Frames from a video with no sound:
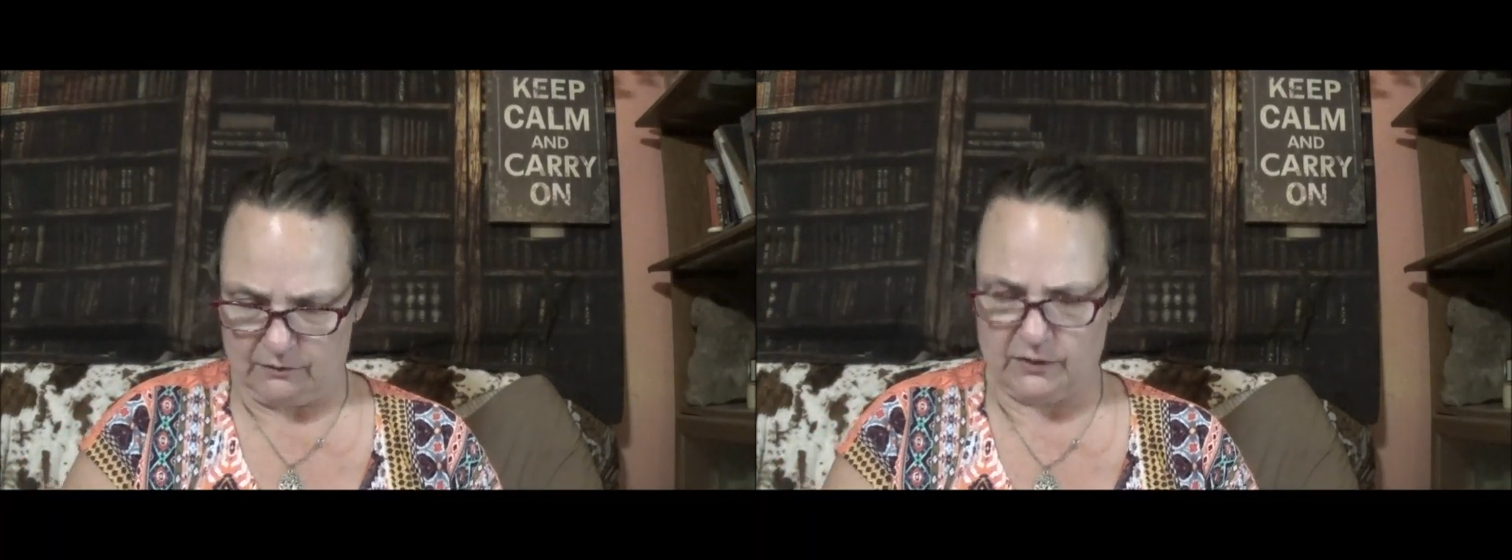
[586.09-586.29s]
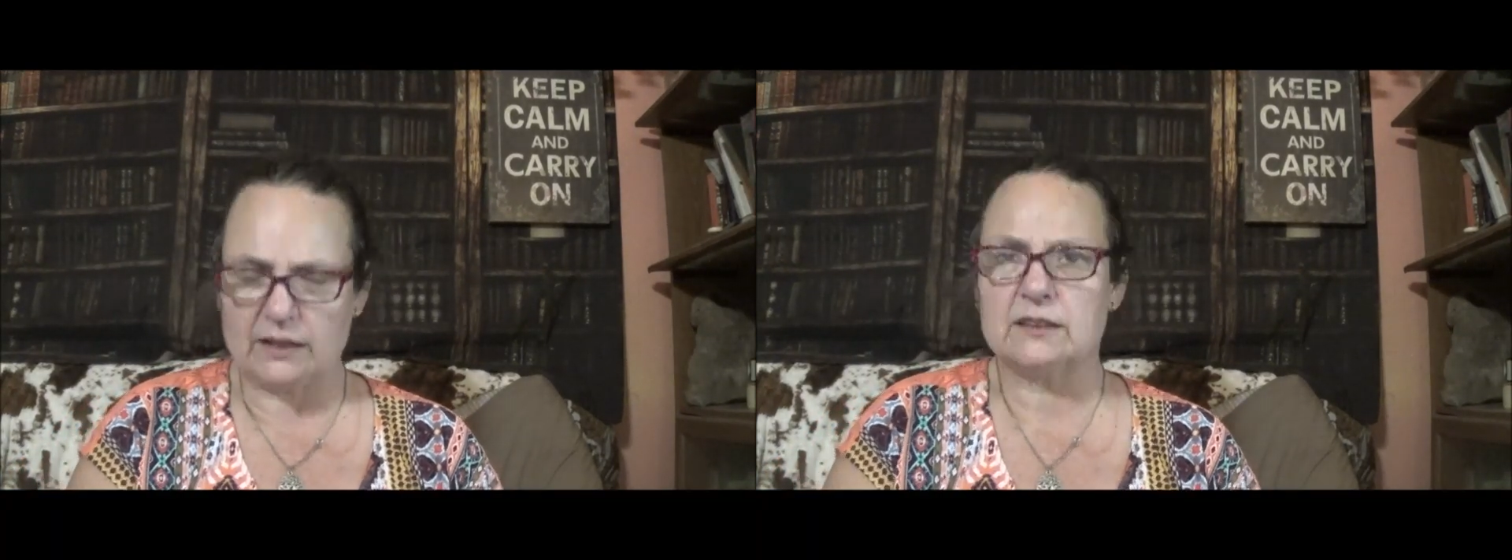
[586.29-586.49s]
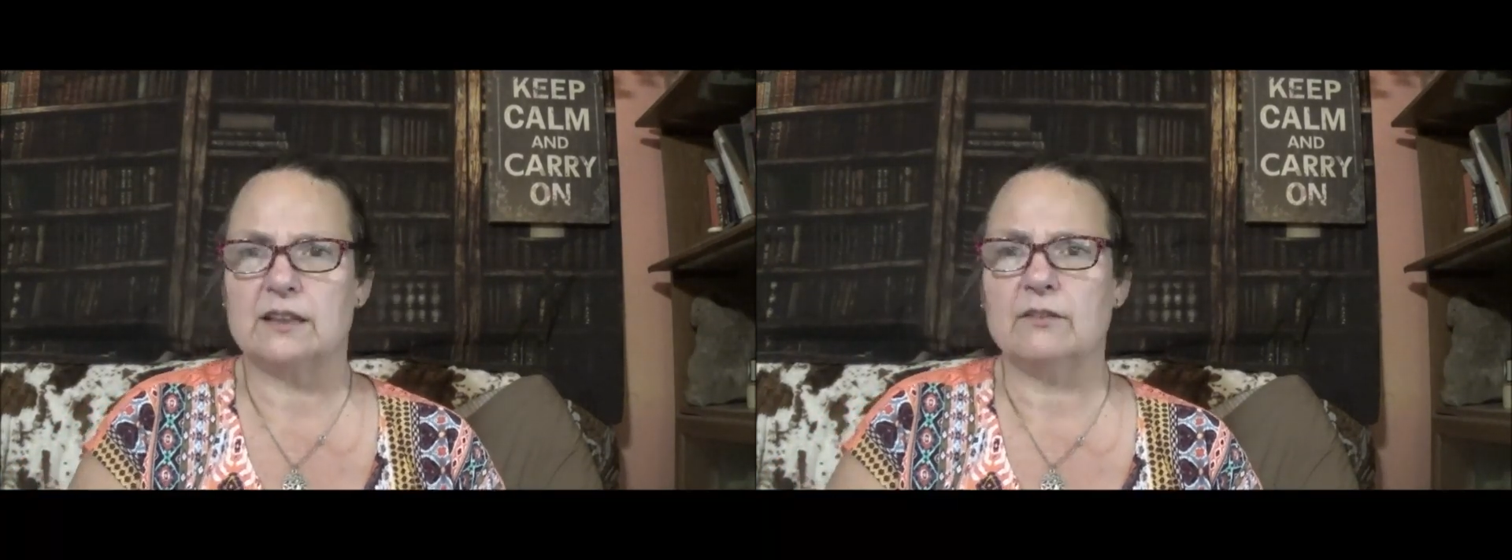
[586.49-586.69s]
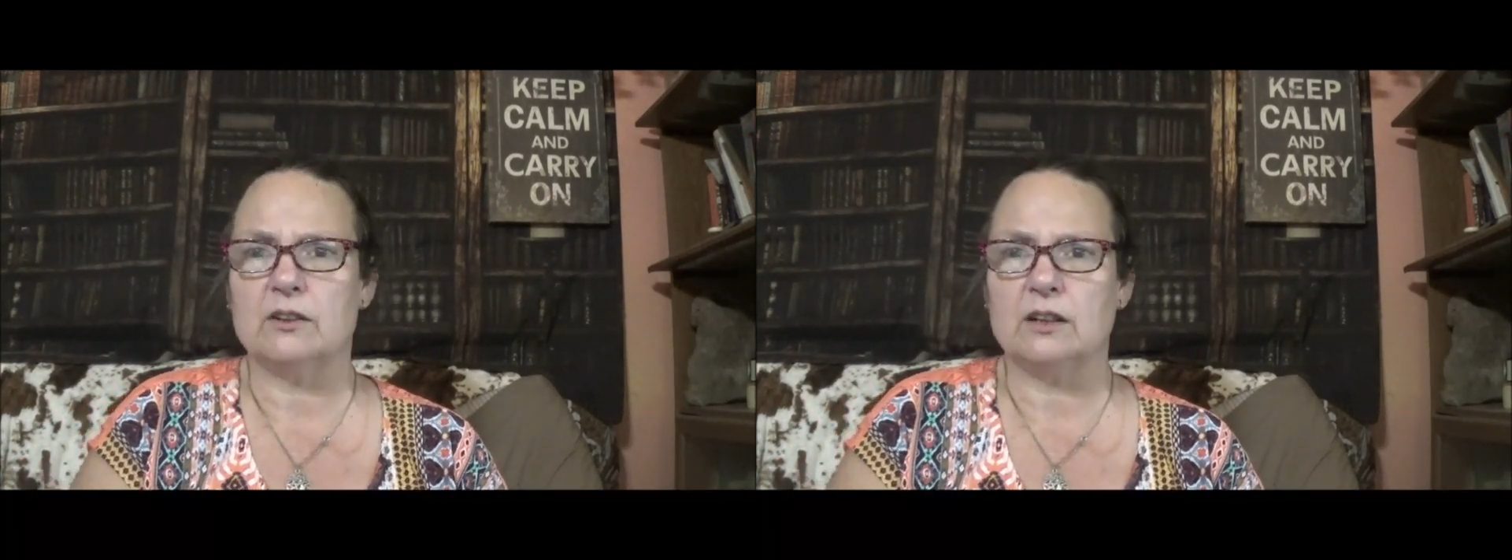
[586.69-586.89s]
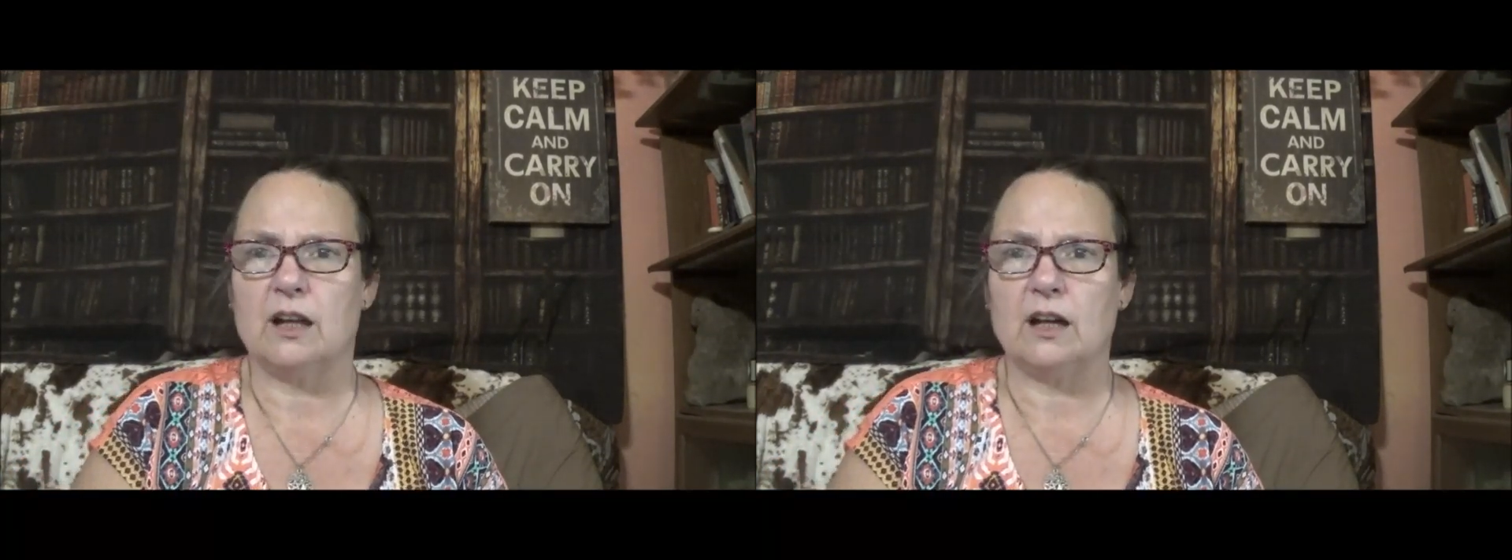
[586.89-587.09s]
fix
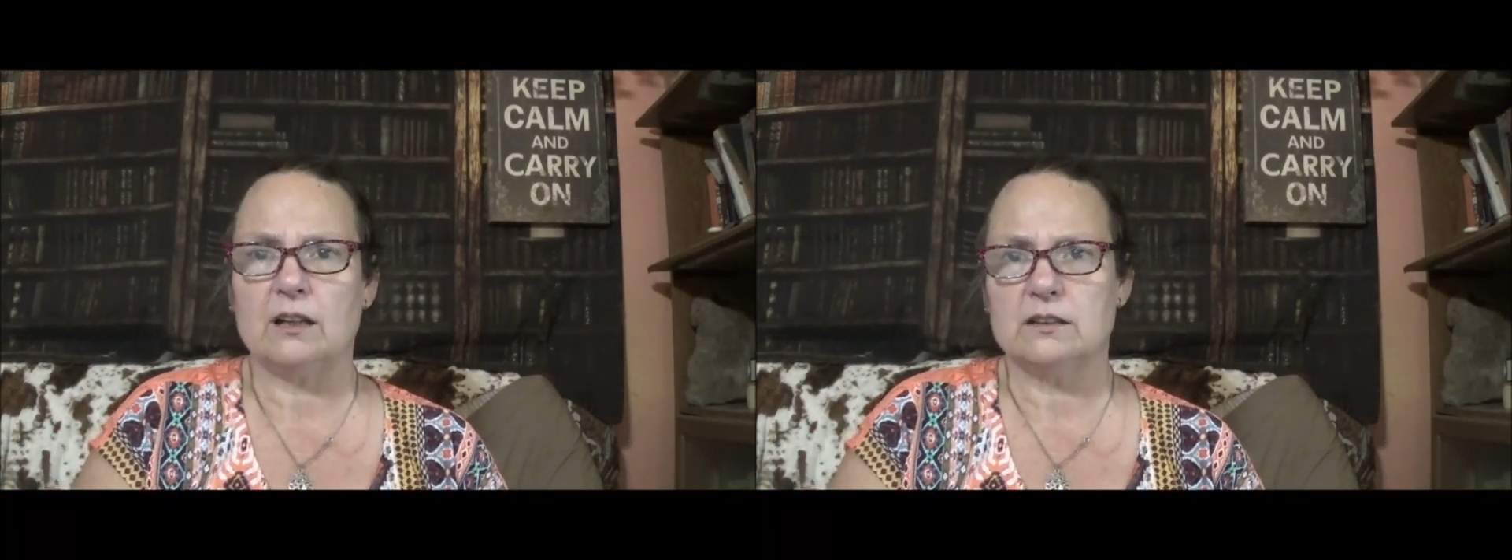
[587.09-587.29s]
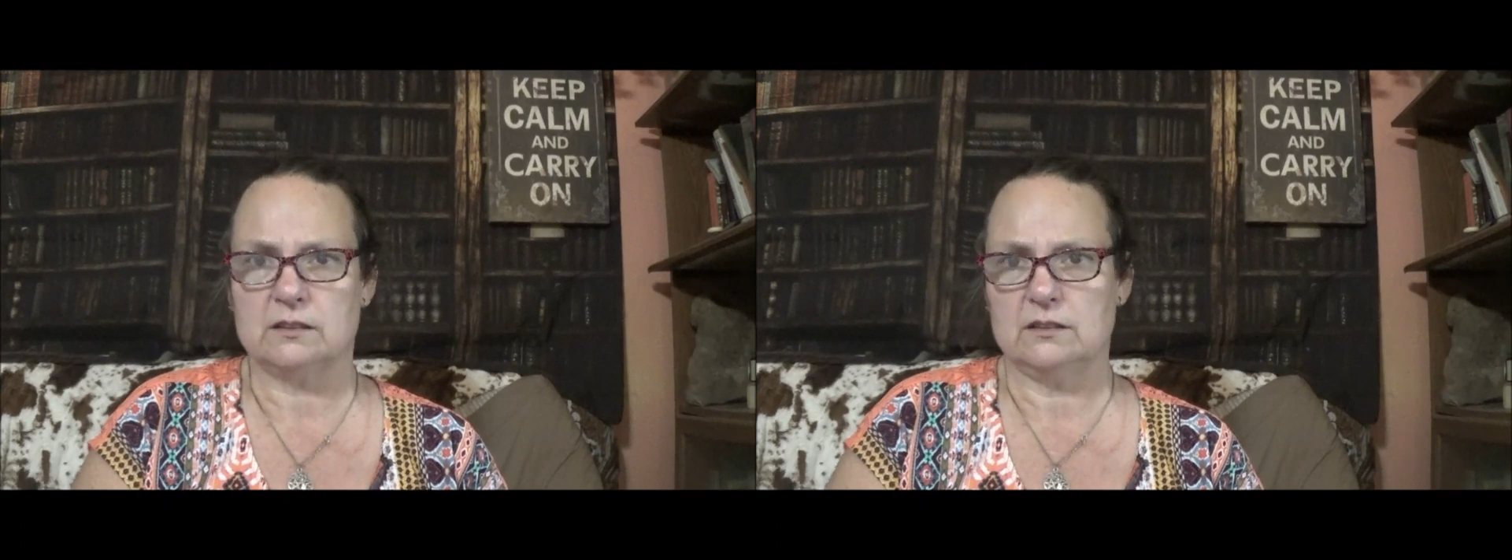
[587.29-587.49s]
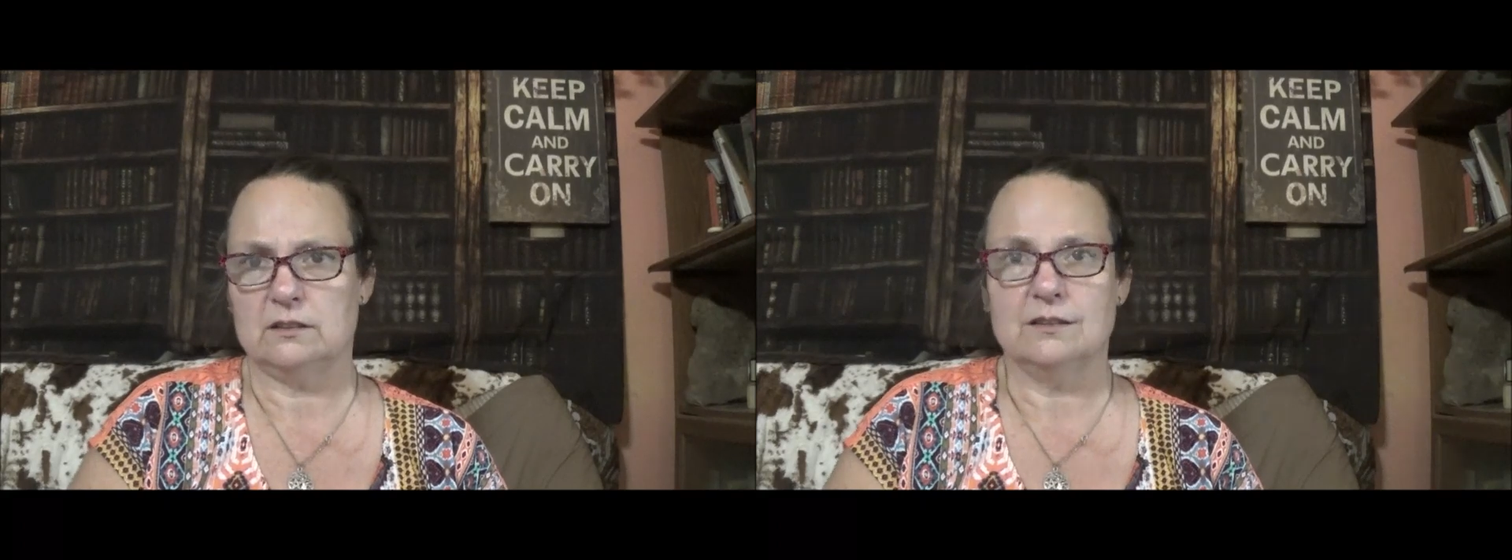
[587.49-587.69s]
several clocks?